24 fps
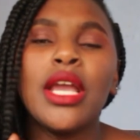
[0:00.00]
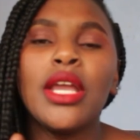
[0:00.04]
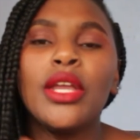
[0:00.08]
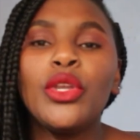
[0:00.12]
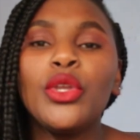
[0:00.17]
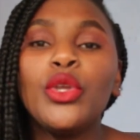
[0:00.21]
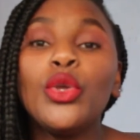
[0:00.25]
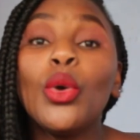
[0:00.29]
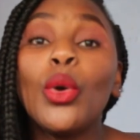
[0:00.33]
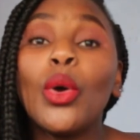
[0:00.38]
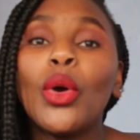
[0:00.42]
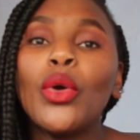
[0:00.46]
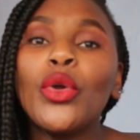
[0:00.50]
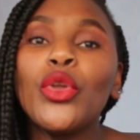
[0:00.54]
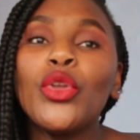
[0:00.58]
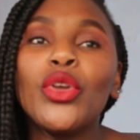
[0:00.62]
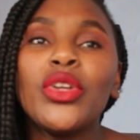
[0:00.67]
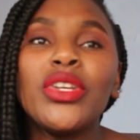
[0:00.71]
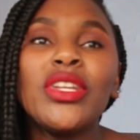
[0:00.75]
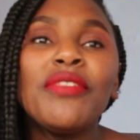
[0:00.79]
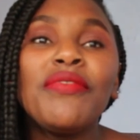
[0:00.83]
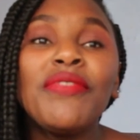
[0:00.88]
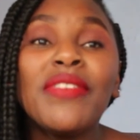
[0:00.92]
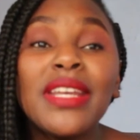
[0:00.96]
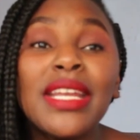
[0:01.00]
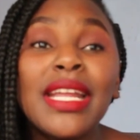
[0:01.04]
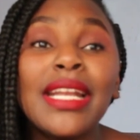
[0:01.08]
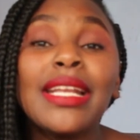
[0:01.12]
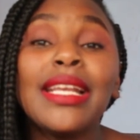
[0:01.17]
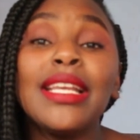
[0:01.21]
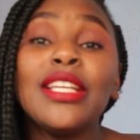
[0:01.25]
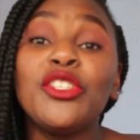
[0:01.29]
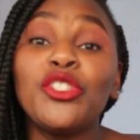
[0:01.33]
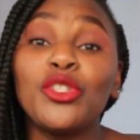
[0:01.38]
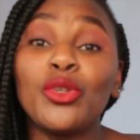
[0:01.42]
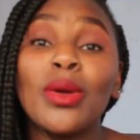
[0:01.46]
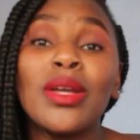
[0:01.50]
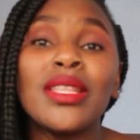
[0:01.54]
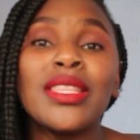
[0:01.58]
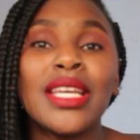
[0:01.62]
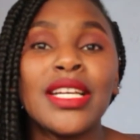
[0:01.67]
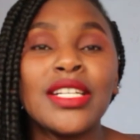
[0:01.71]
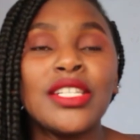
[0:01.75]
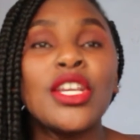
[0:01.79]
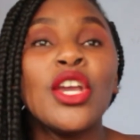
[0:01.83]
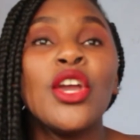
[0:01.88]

you're definitely sure that